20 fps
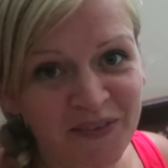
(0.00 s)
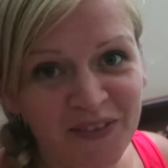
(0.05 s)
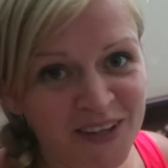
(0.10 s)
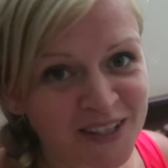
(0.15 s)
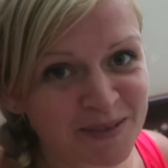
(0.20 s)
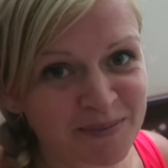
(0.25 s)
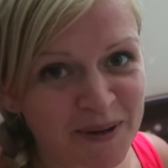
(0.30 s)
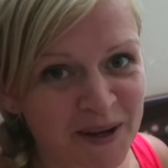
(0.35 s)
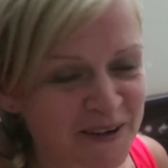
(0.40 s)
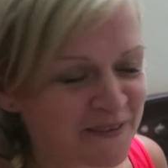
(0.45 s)

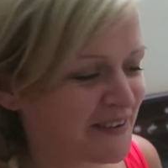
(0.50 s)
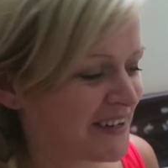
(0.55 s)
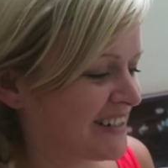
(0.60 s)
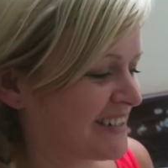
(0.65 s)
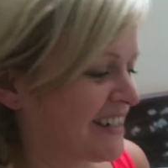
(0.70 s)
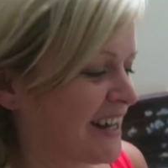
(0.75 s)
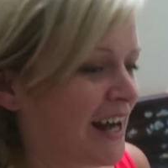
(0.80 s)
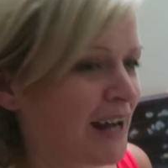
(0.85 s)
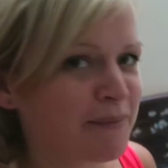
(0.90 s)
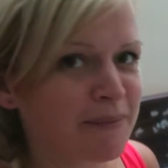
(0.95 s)
That's
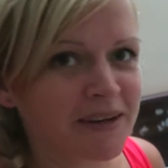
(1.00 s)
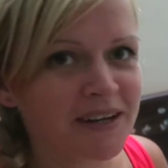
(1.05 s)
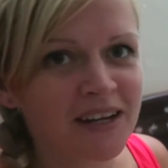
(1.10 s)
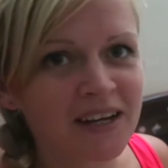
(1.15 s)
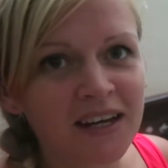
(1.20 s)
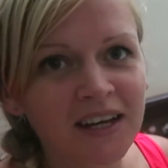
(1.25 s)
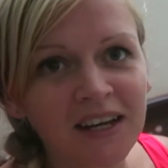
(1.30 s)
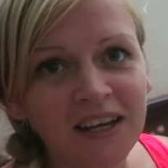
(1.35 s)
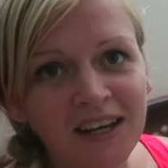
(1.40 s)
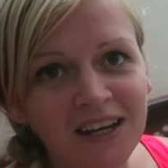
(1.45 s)
perfect timing.
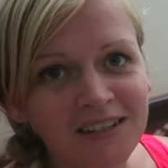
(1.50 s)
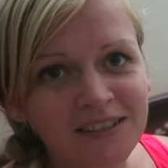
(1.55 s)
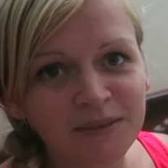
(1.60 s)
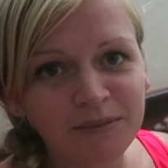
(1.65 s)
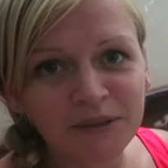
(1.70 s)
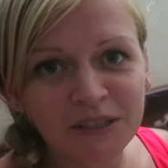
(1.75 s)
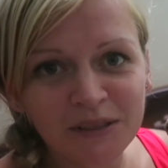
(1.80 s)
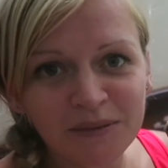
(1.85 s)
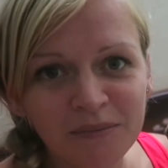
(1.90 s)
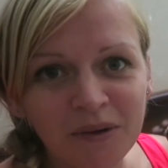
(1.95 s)
It's
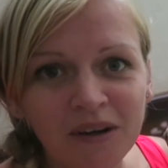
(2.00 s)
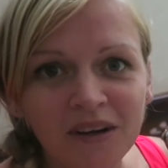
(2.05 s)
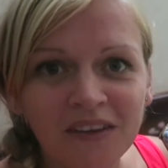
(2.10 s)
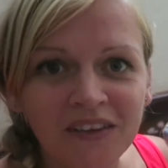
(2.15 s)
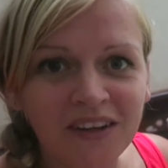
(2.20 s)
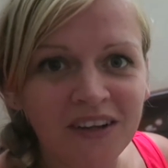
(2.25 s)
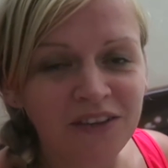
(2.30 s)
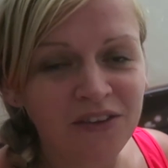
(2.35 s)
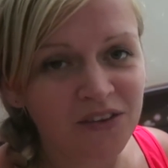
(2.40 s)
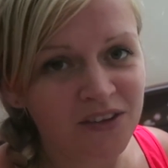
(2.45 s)
much smaller
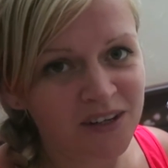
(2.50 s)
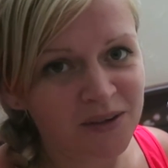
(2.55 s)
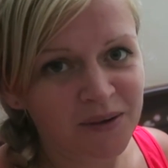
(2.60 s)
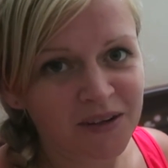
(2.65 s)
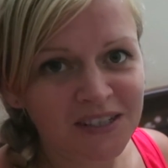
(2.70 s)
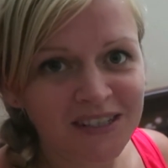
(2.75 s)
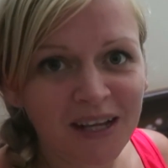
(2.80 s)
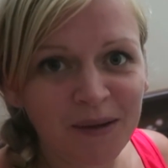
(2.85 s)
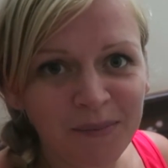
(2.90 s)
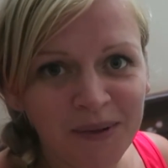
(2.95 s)
than I thought it
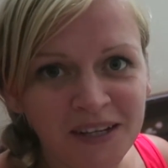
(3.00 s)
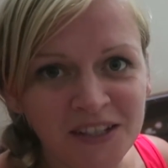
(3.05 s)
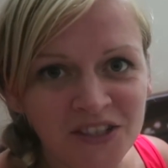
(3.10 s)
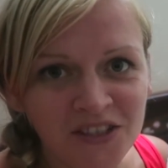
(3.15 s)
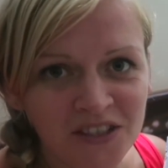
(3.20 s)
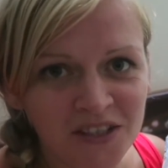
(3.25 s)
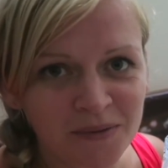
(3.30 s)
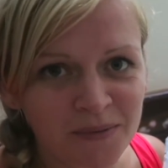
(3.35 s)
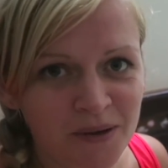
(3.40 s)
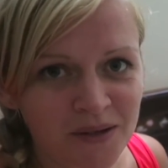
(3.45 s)
was. That
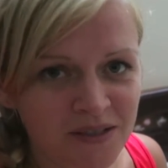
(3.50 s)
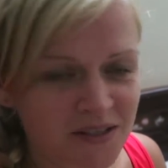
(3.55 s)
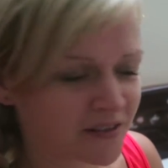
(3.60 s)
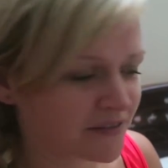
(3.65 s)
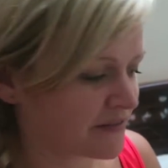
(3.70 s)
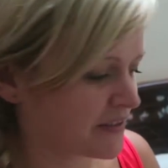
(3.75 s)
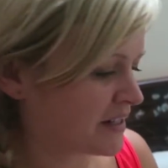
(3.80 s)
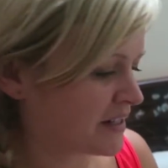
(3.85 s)
picture that you posted on